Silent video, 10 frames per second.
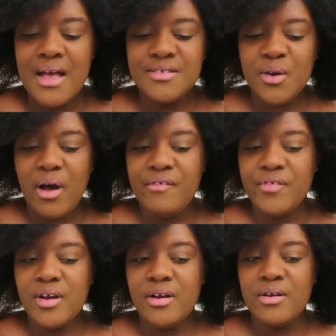and so I
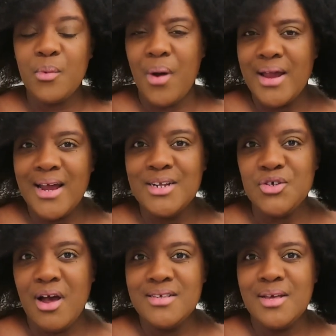figured, why not
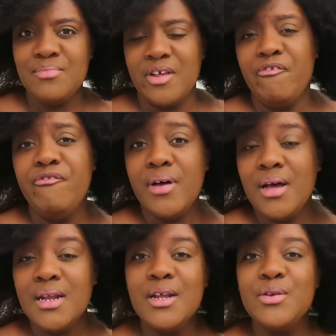try something
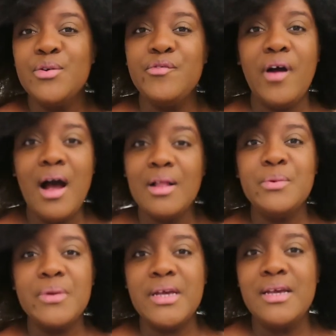fun and new for
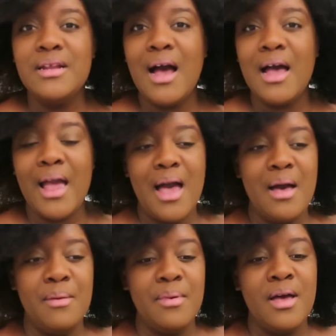Halloween? I
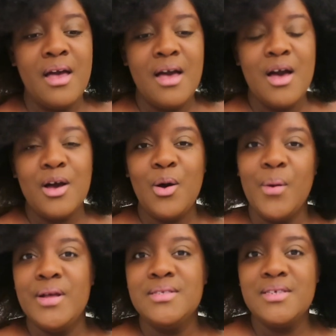am
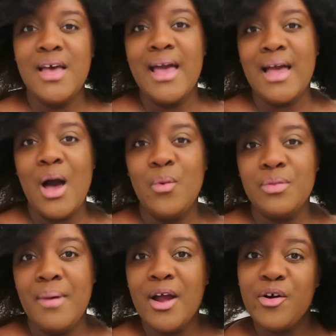going to hang out
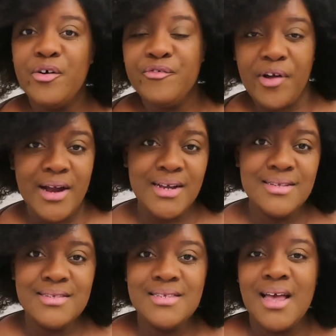with my
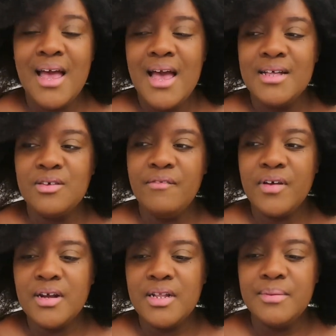girlfriends, and so I
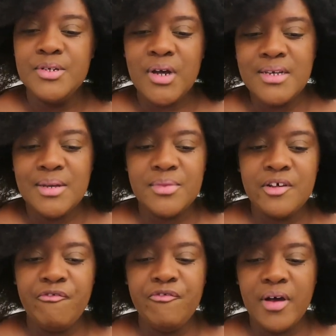figured, let me try
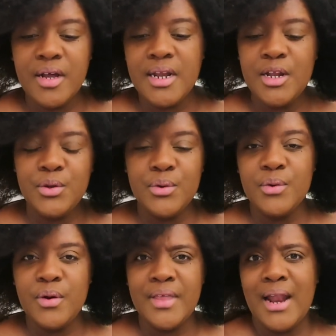something fun and
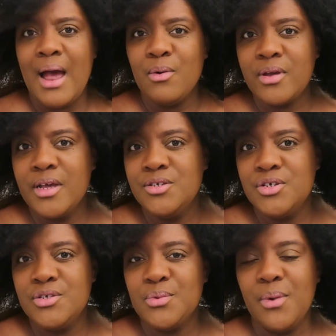new that I can
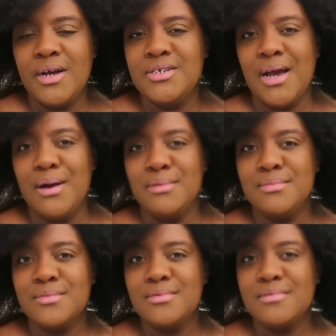just wash
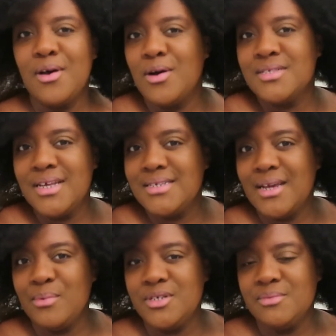out on
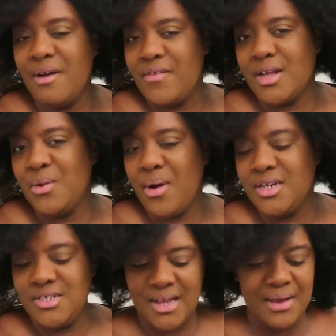Sunday, which is my regular
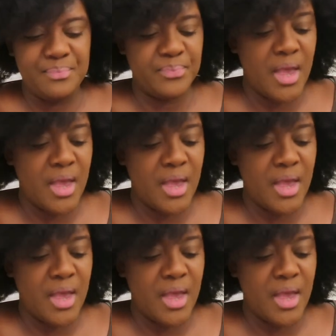wash day.